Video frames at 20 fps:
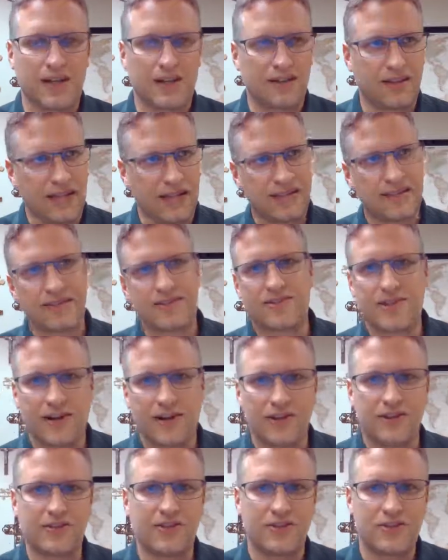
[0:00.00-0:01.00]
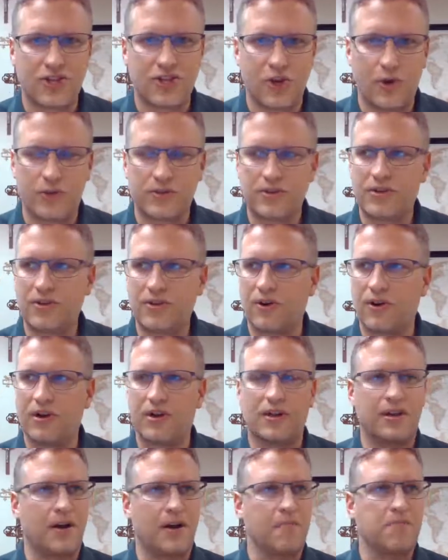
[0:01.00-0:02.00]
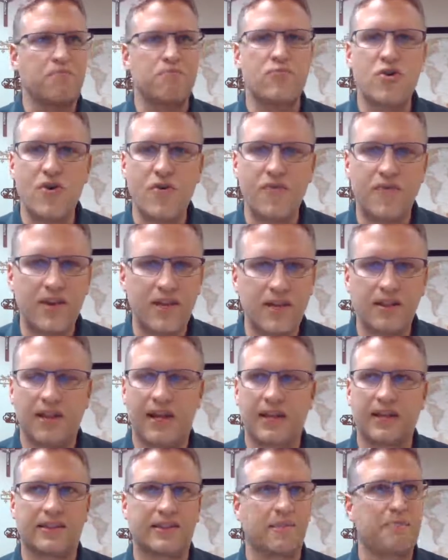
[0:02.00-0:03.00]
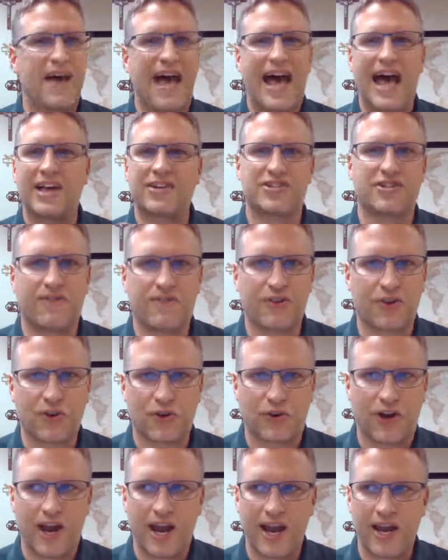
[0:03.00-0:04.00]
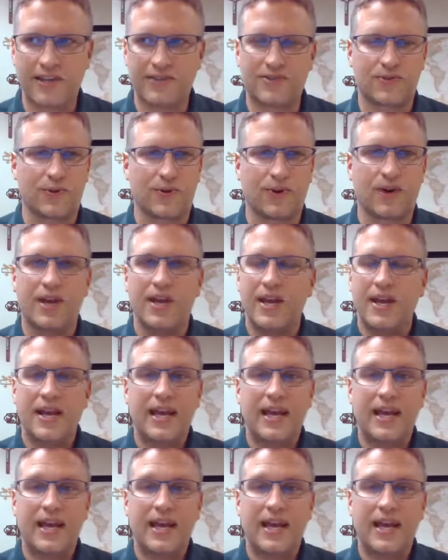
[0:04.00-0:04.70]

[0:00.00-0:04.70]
like the series The Chosen or a movie like The Passion of the Christ or